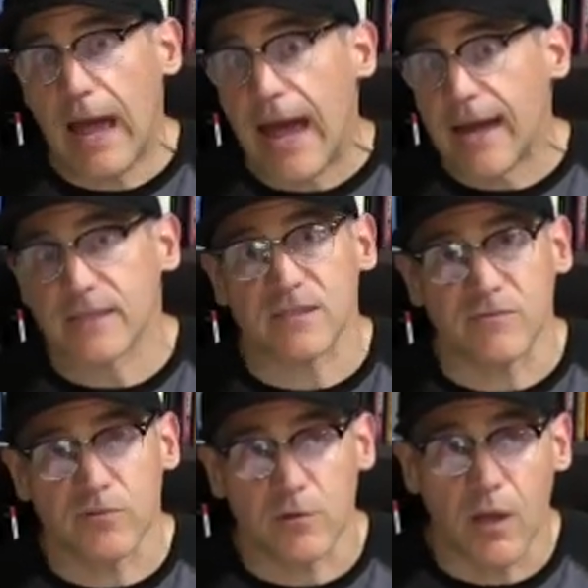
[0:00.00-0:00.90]
acts
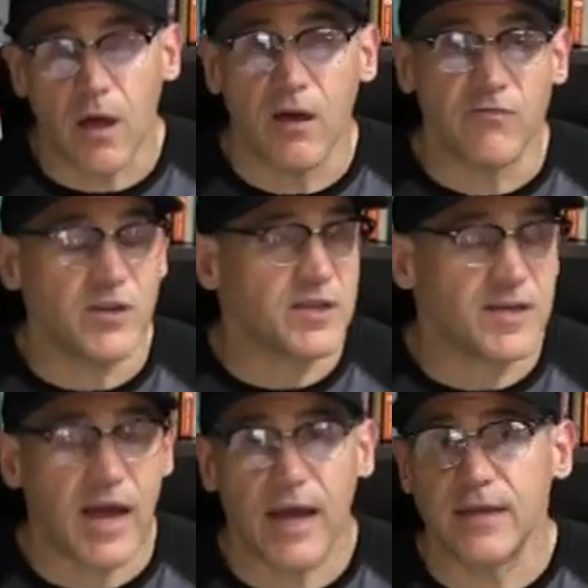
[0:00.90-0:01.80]
of love
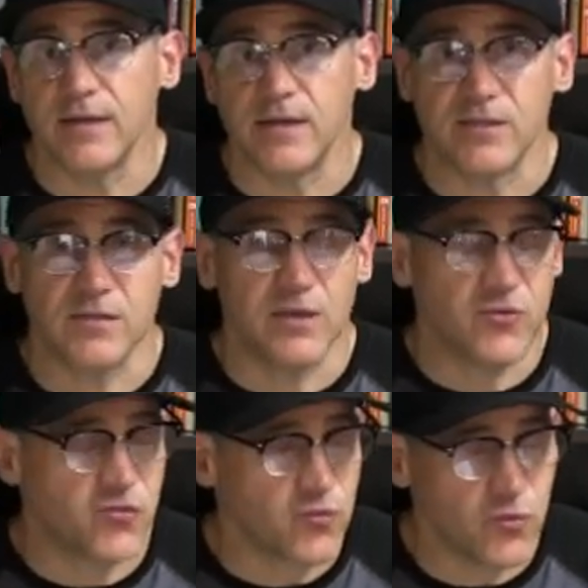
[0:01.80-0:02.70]
and kindness
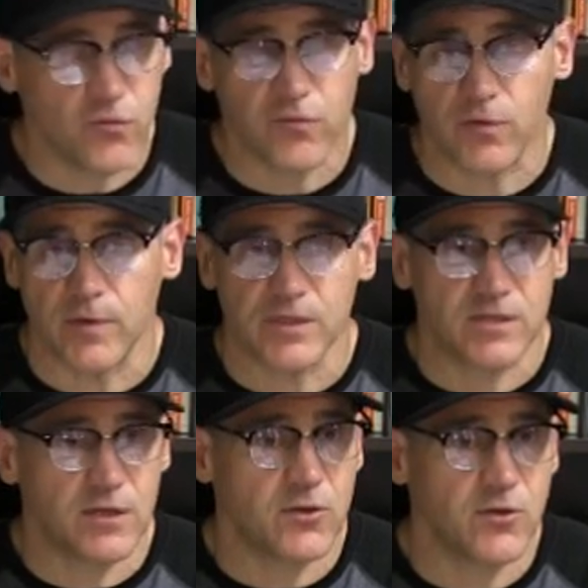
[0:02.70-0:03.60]
and
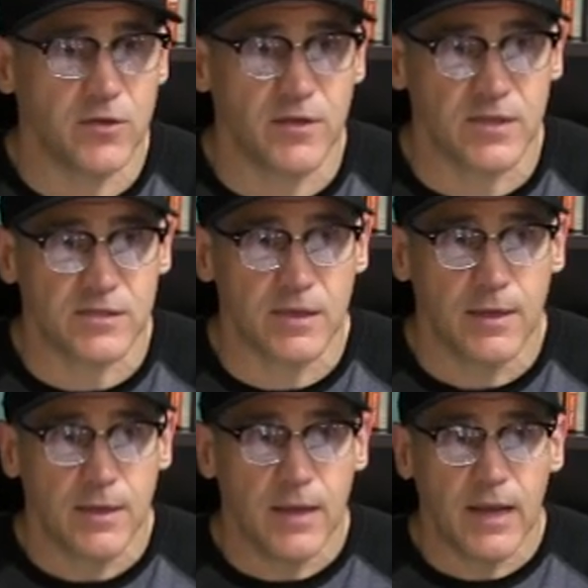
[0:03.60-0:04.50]
truthfulness and goodness.
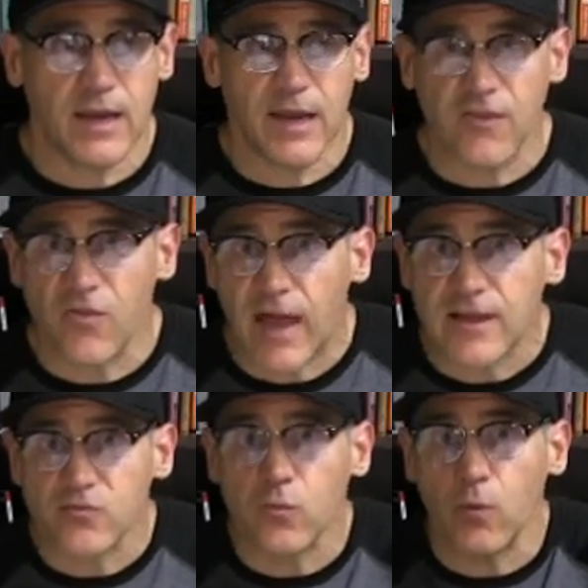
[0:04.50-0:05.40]
And
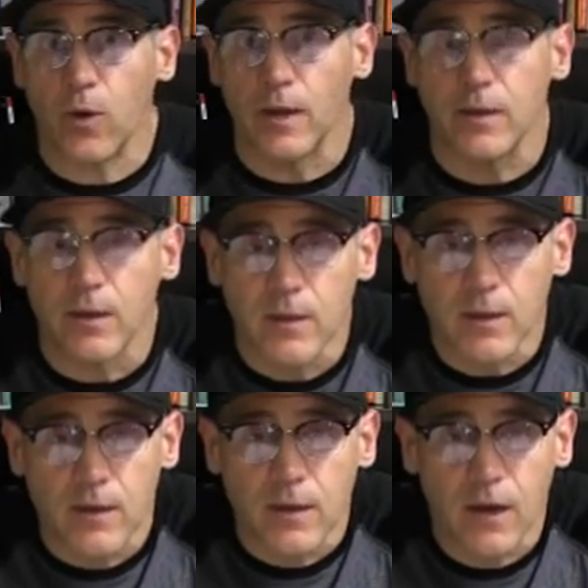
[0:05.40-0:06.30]
that's what
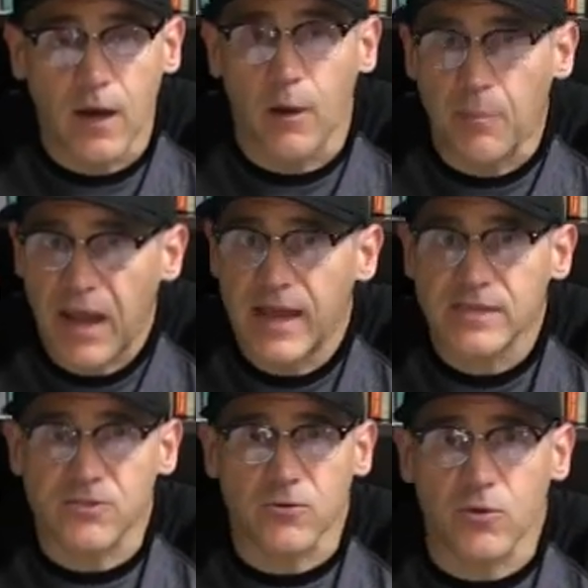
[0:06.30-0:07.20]
a
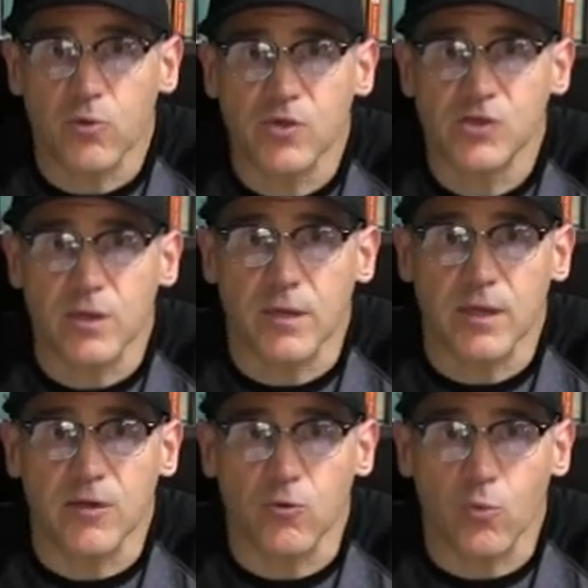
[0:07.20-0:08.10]
pastor, a Christian
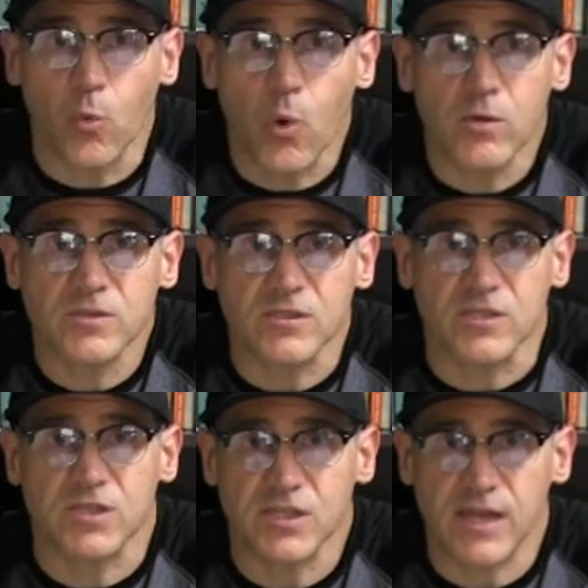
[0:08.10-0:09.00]
leader, wants
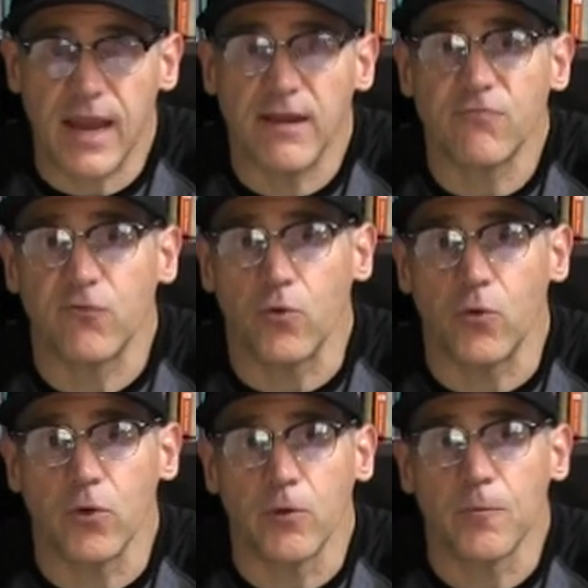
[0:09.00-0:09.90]
to stand
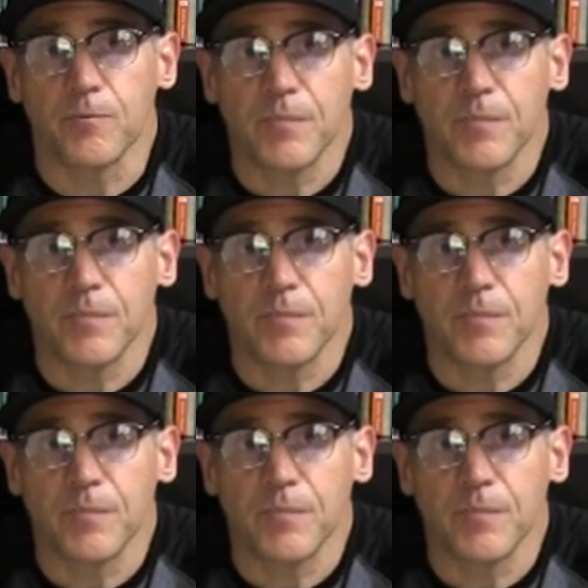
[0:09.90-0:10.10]
for